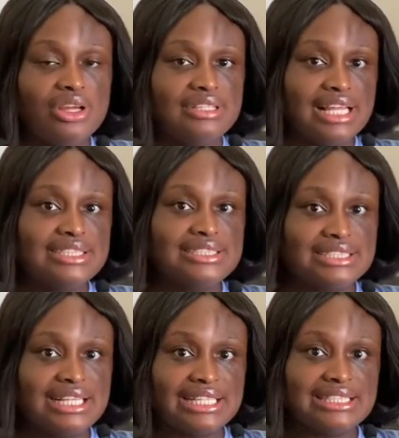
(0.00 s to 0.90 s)
You tend to
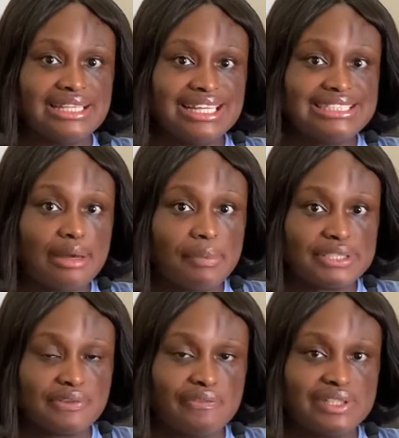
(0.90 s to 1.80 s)
see that the later
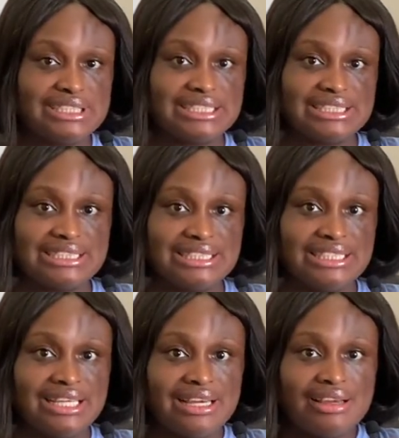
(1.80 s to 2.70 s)
part of it is the